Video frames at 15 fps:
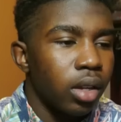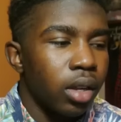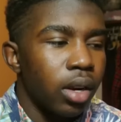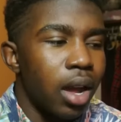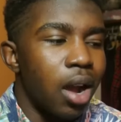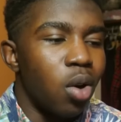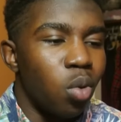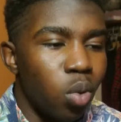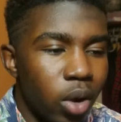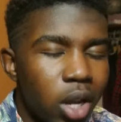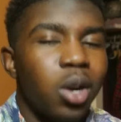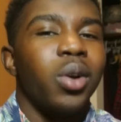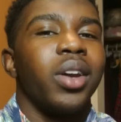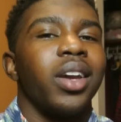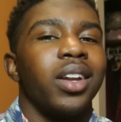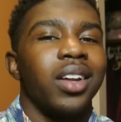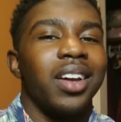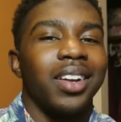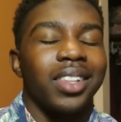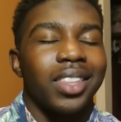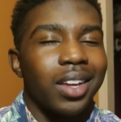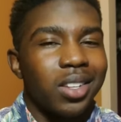and I will hit
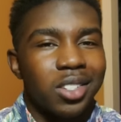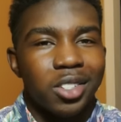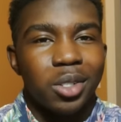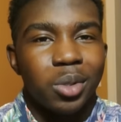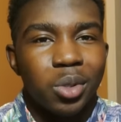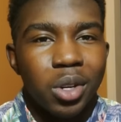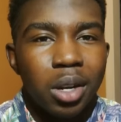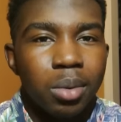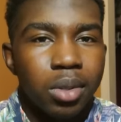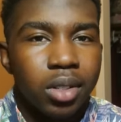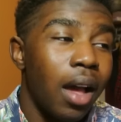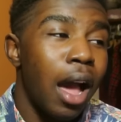100,000 subscribers.